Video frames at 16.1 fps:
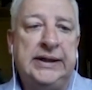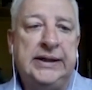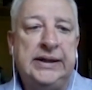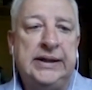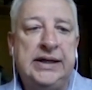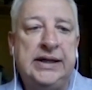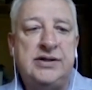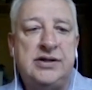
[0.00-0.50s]

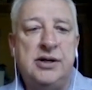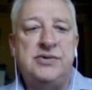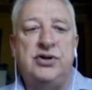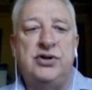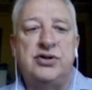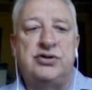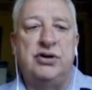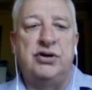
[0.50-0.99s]
In terms of
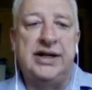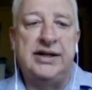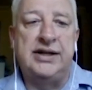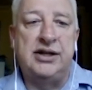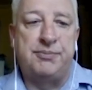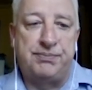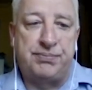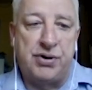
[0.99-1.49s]
controlling
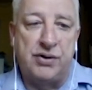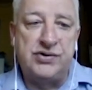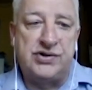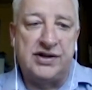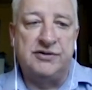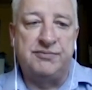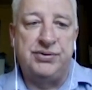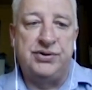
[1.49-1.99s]
the
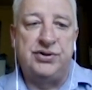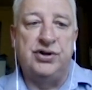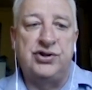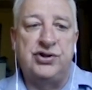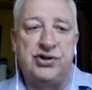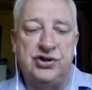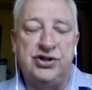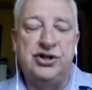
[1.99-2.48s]
process of
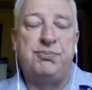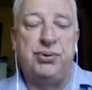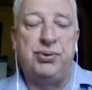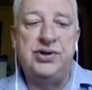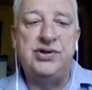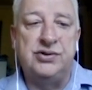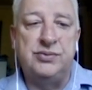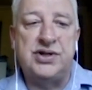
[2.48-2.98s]
production, the
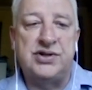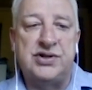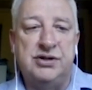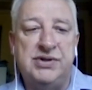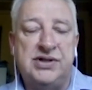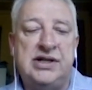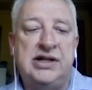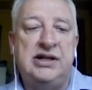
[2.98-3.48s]
point at which the
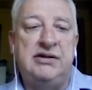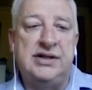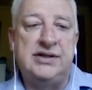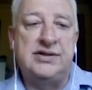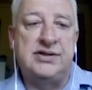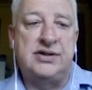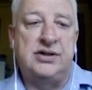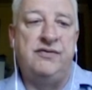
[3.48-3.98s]
material
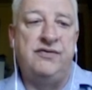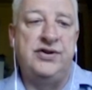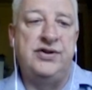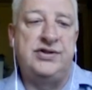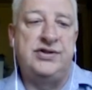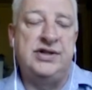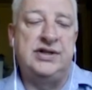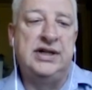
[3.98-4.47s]
is
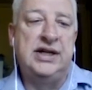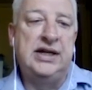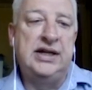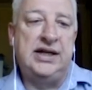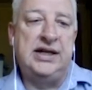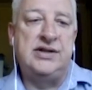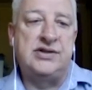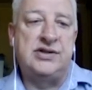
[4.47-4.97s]
converted
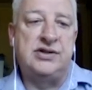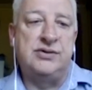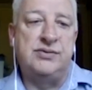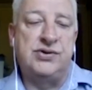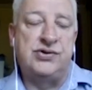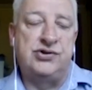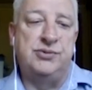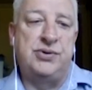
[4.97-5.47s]
into
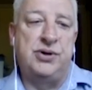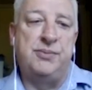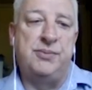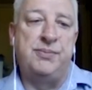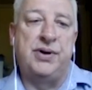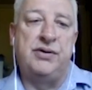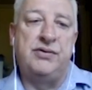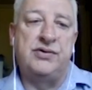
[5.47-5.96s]
a
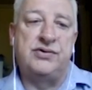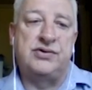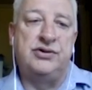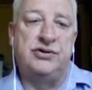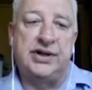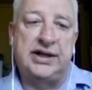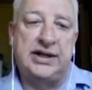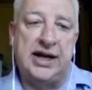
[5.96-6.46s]
subcomponent or
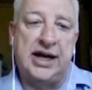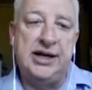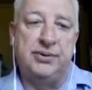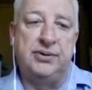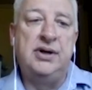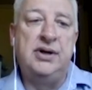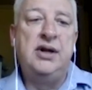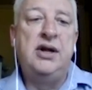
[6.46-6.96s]
a
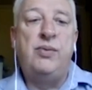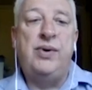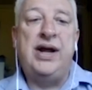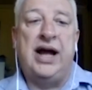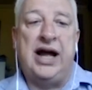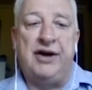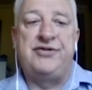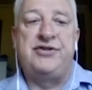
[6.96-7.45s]
cable, we
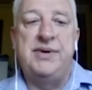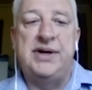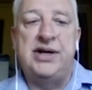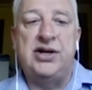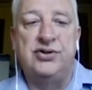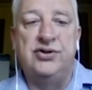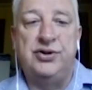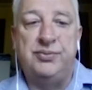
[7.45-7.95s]
have to
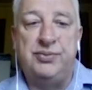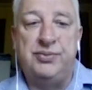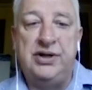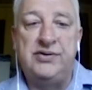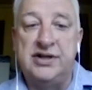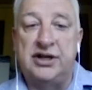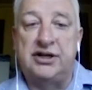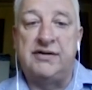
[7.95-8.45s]
make sure that we're
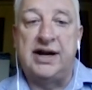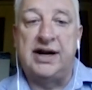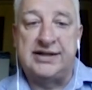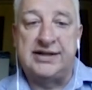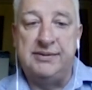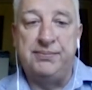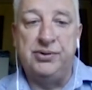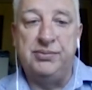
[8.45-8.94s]
using the
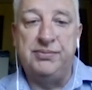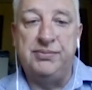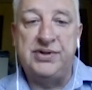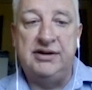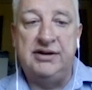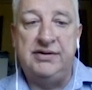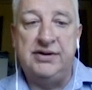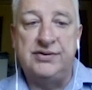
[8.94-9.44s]
correct input
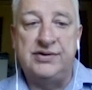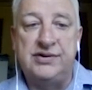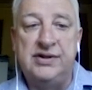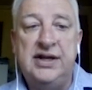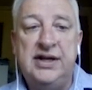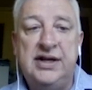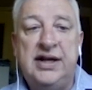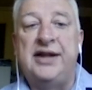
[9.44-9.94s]
materials
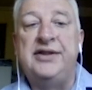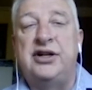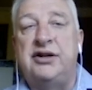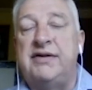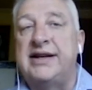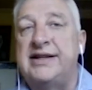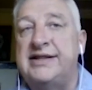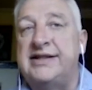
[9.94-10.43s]
and the
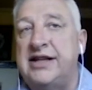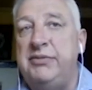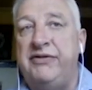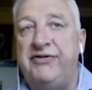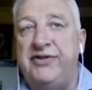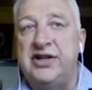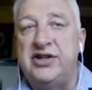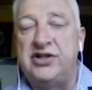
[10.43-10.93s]
correct
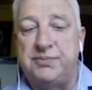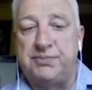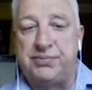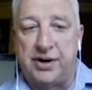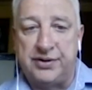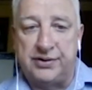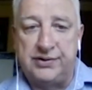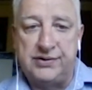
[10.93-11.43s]
semi-finished
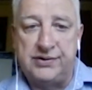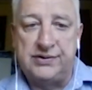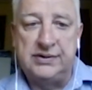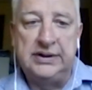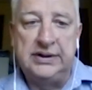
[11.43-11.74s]
products.